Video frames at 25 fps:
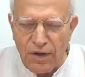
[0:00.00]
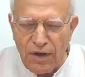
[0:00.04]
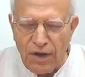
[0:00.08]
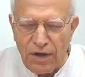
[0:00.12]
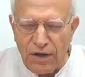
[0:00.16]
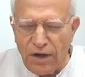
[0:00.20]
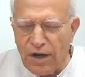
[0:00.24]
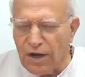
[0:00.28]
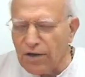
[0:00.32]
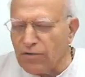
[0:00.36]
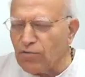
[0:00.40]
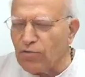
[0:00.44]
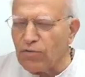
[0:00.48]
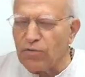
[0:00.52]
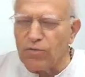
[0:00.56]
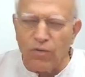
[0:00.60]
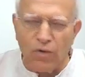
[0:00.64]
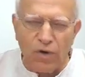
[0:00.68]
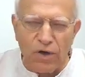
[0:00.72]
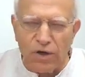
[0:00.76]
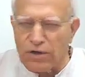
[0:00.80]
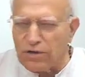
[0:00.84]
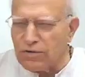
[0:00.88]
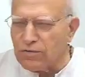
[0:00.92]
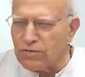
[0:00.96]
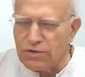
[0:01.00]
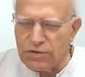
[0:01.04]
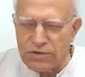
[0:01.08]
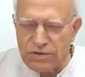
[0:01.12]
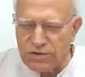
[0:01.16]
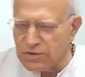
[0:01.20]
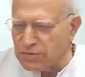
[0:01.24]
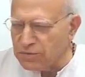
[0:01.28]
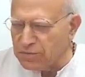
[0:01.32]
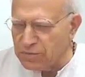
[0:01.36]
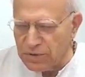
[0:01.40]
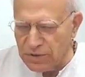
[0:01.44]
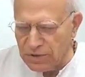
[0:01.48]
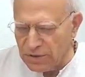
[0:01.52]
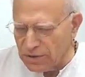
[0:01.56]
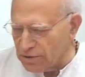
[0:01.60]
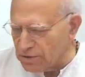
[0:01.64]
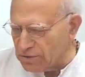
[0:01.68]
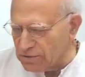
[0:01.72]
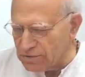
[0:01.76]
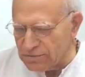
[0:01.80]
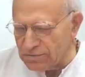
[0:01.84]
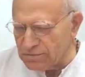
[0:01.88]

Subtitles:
And I don't want to disappear.